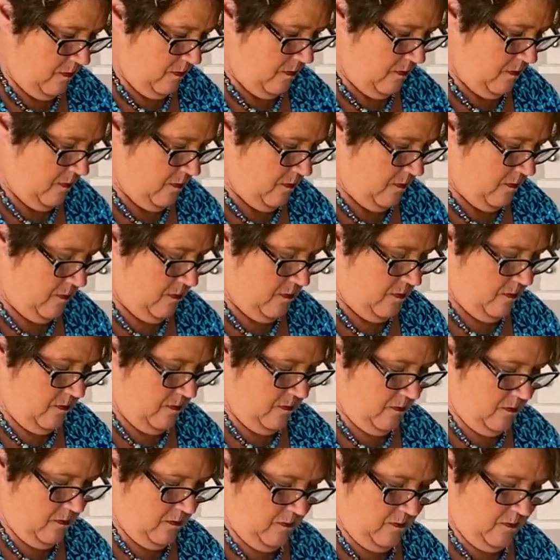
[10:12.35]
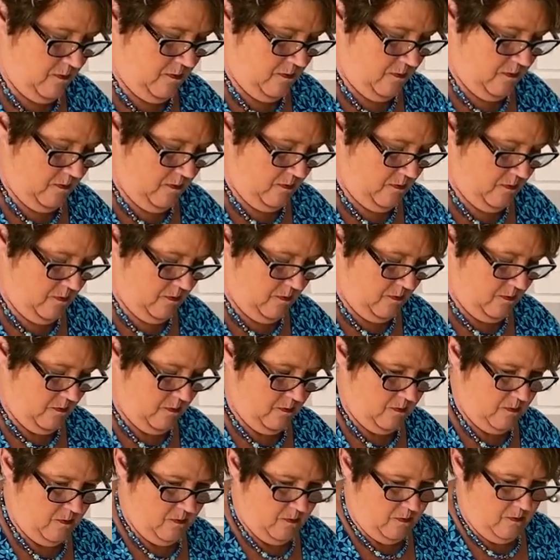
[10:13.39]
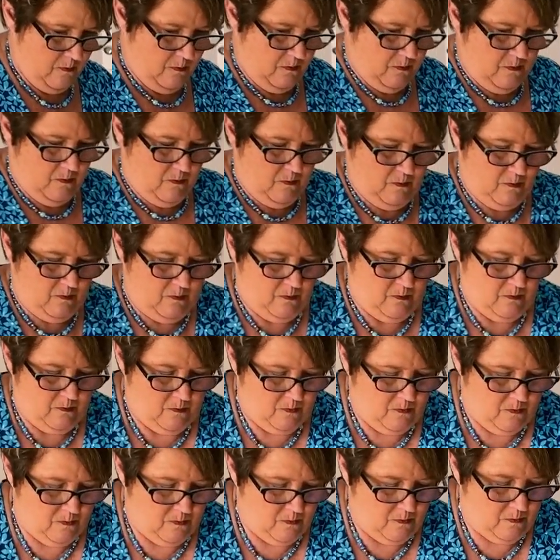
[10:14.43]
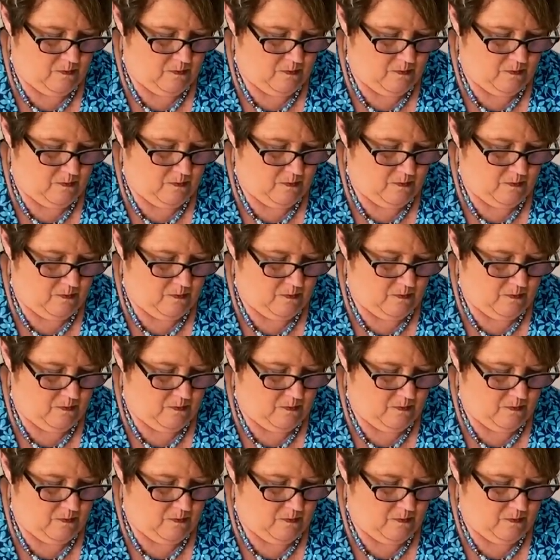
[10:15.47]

(no one is talking)